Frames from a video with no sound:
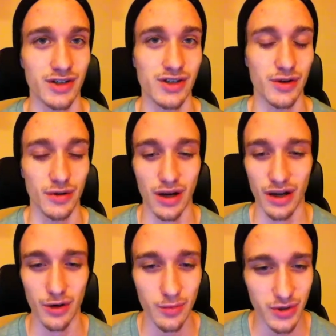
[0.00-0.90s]
So I
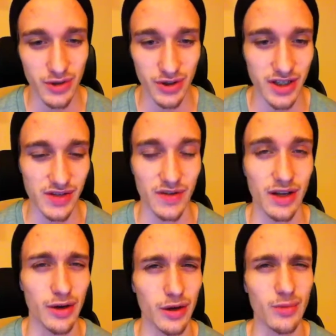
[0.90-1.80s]
hope you enjoyed this
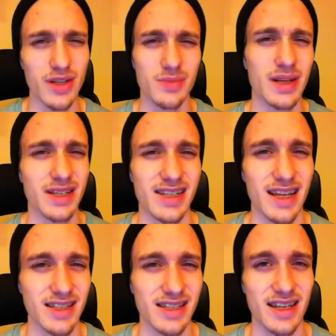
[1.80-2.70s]
video. I hope this makes
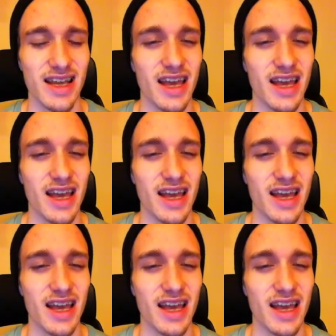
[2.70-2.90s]
sense.